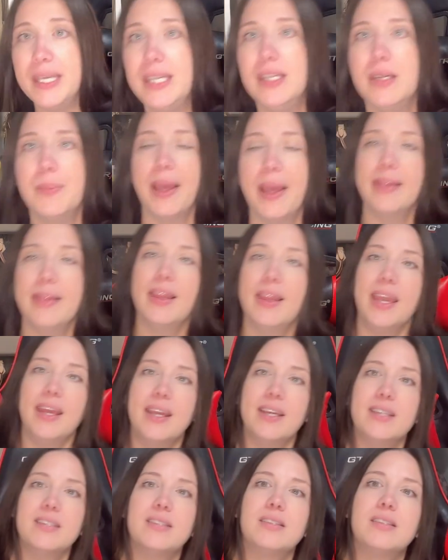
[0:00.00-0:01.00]
being my
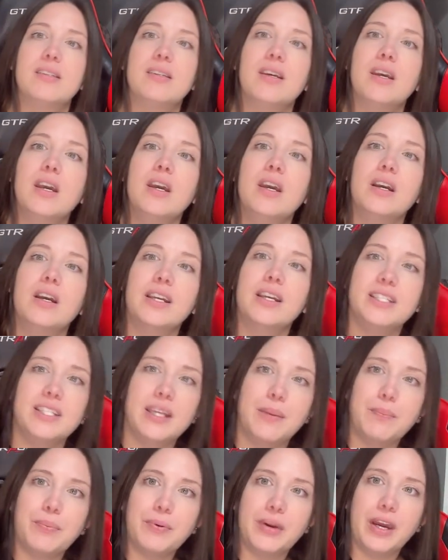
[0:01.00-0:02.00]
latest
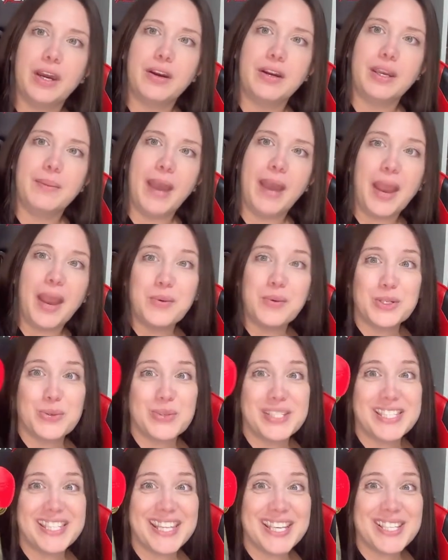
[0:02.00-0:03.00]
contemporary bag, which
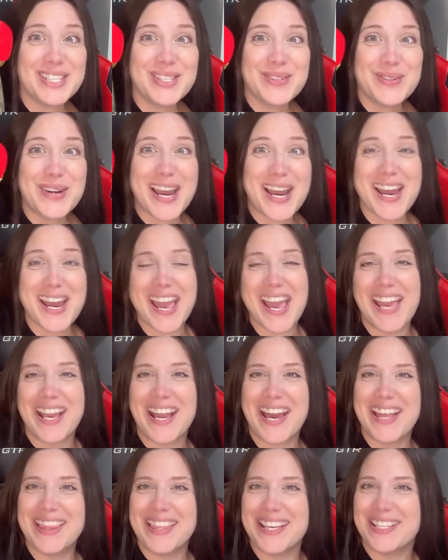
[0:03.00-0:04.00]
was this one. I
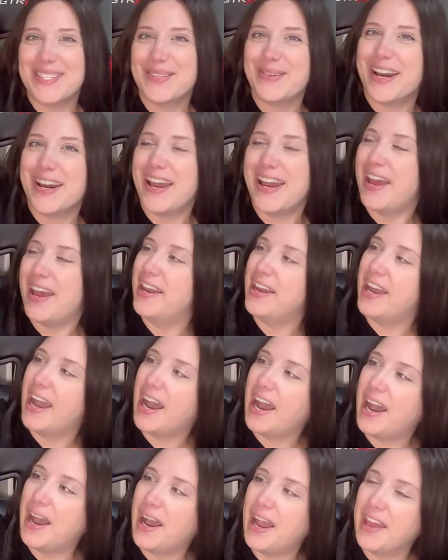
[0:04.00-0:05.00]
got this one,
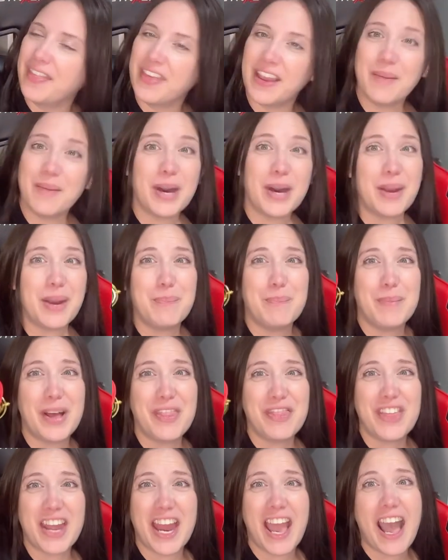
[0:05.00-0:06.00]
I think about a
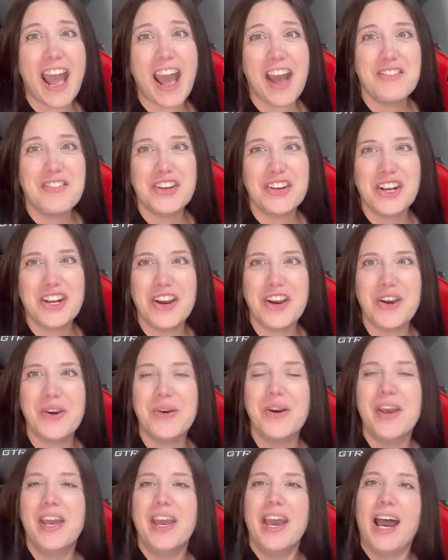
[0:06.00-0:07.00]
month and a half
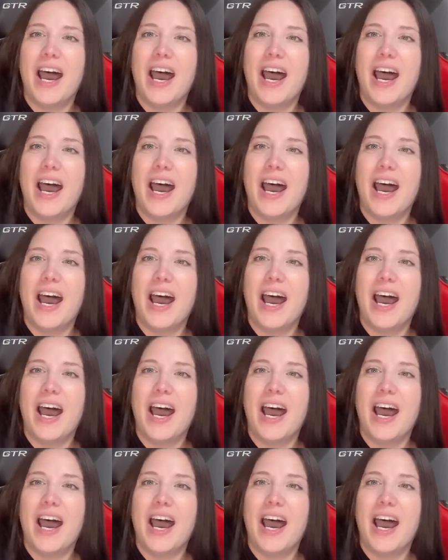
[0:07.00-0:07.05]
ago.